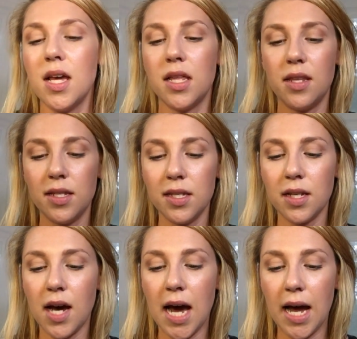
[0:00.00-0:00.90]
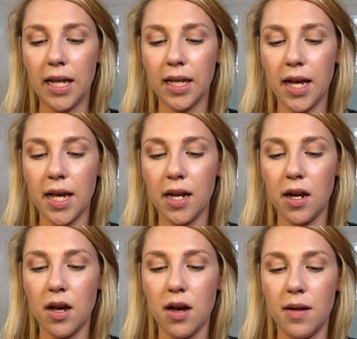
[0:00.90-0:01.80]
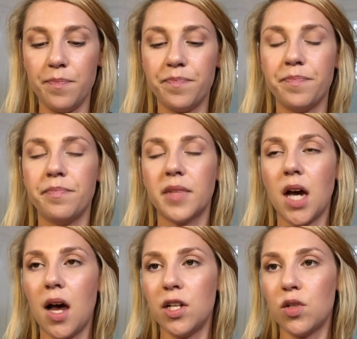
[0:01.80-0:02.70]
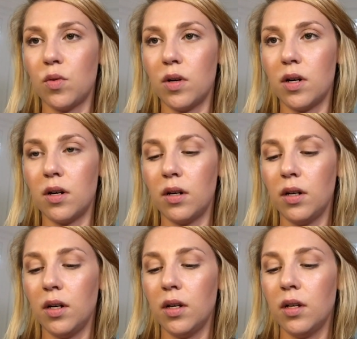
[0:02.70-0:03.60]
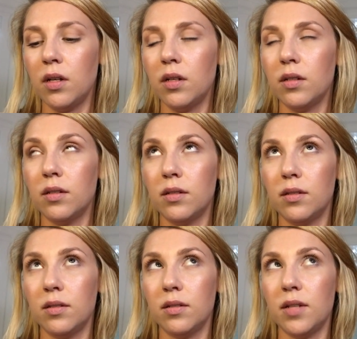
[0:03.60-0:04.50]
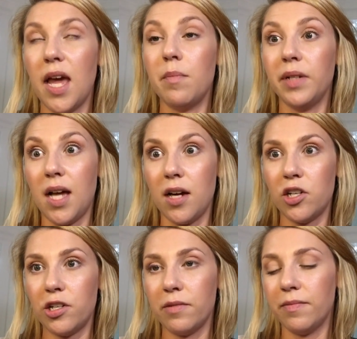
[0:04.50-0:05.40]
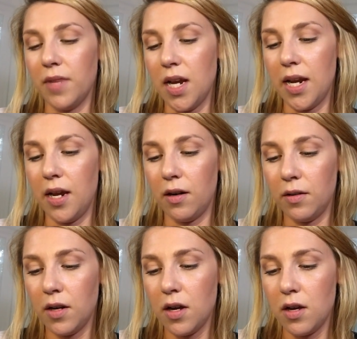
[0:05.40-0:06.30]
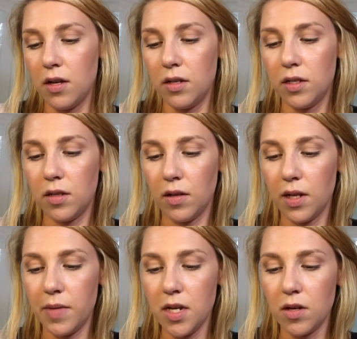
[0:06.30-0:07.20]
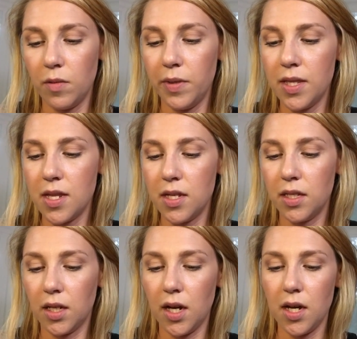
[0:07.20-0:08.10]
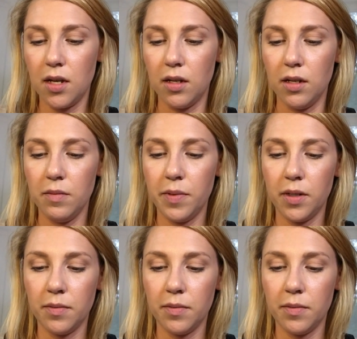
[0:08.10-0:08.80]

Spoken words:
This is a highlight, contour, and blush in here. So let me open this guy up.